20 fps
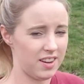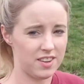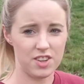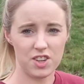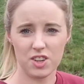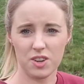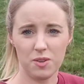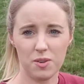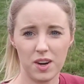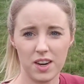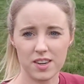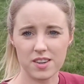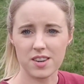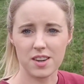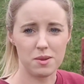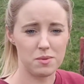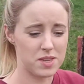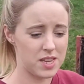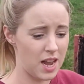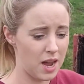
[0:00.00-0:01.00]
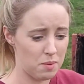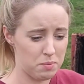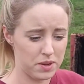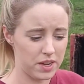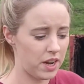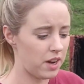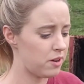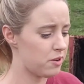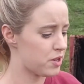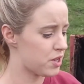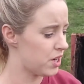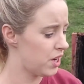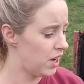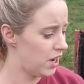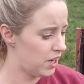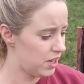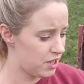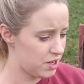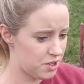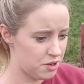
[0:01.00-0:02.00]
And you know what? I was happy out
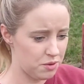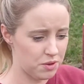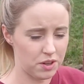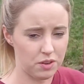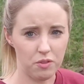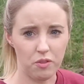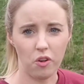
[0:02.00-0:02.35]
doing